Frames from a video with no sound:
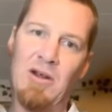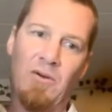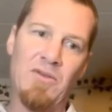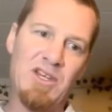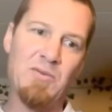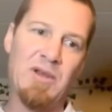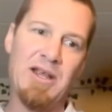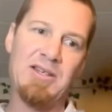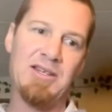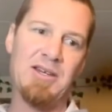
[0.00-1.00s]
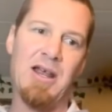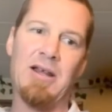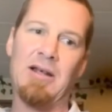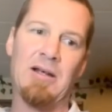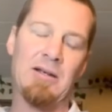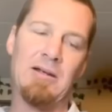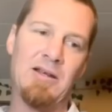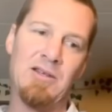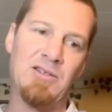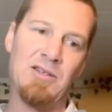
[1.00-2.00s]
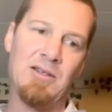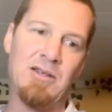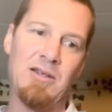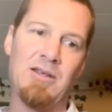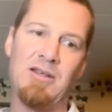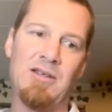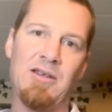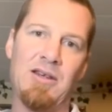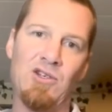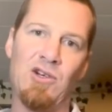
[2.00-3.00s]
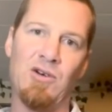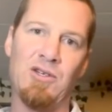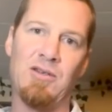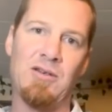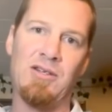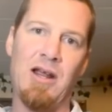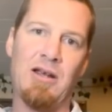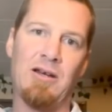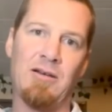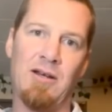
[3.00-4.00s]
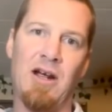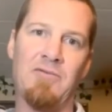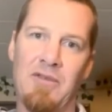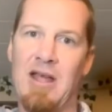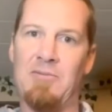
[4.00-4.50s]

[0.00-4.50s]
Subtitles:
or this place is not is the insurance is not going to cover that place.